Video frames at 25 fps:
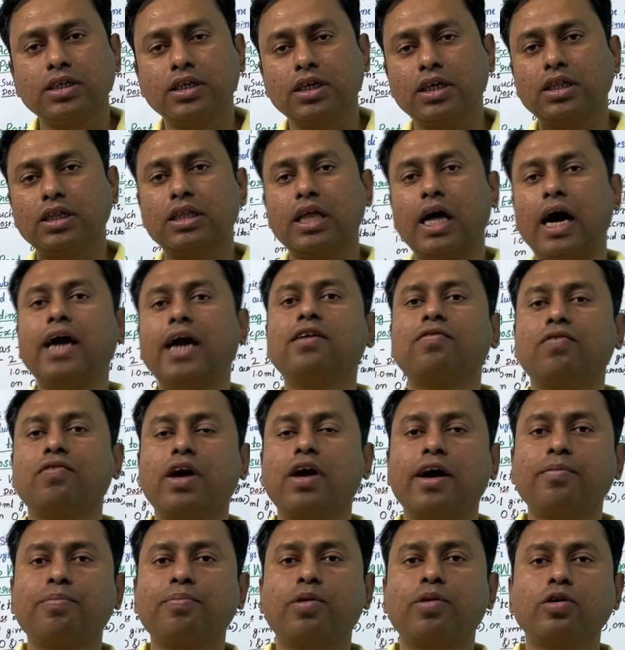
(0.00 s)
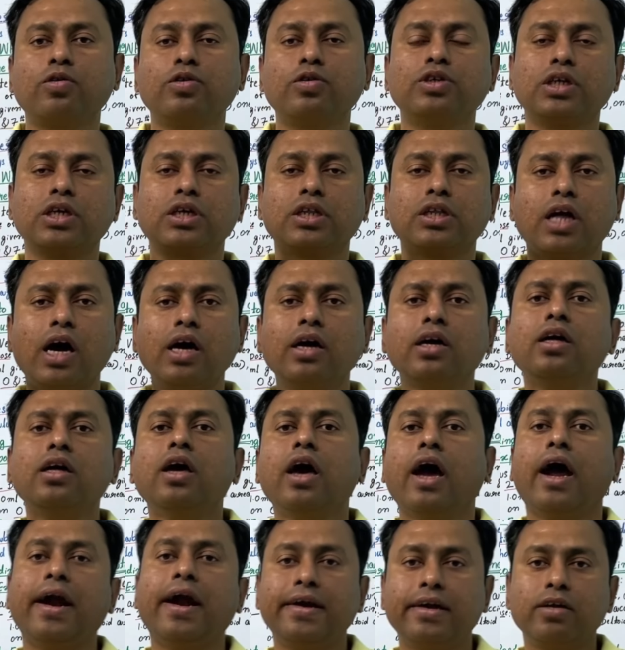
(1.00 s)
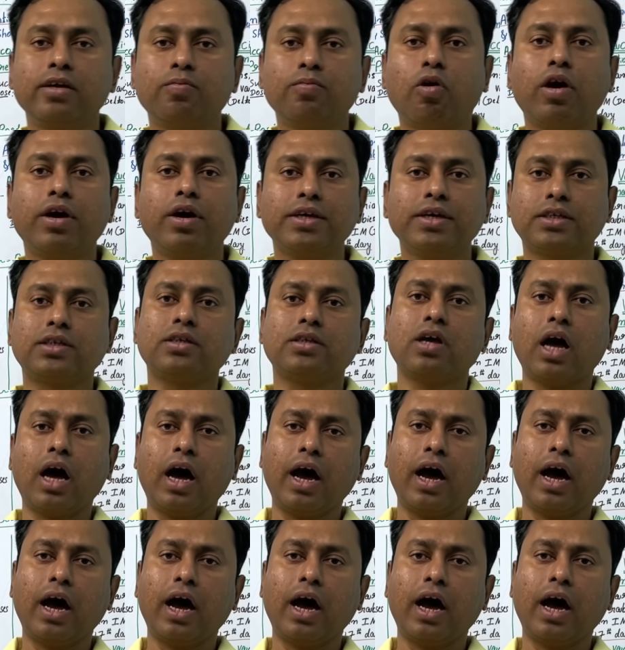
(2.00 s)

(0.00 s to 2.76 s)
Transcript: in that we are producing the antibodies,